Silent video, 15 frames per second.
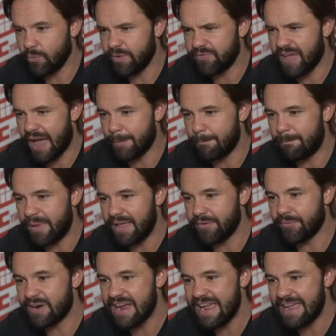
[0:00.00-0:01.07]
we've got
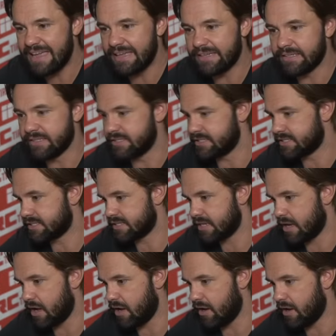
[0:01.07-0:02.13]
Ben Rains
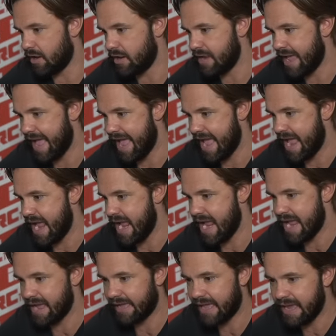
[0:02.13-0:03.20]
on
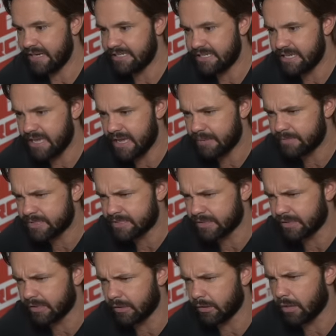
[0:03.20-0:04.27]
a KTM. This is a
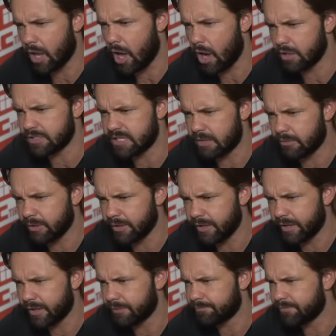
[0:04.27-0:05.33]
little log double
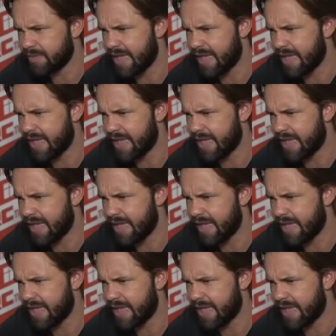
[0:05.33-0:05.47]
here.